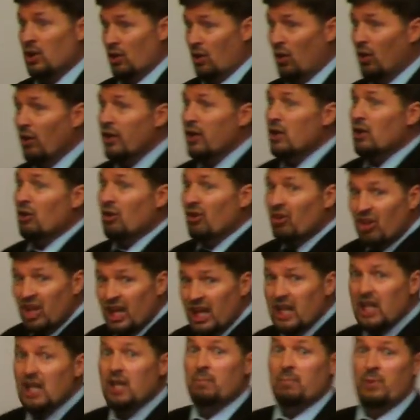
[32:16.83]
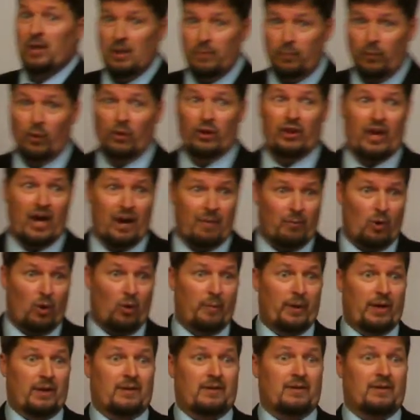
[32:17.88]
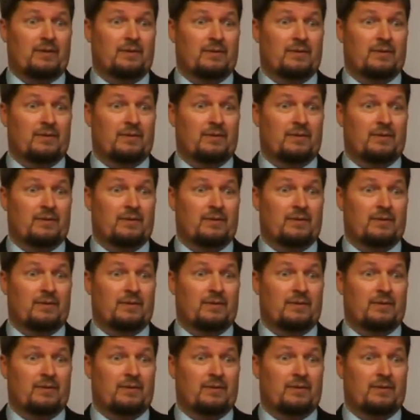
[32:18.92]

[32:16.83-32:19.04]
know that you're leading people in that moment?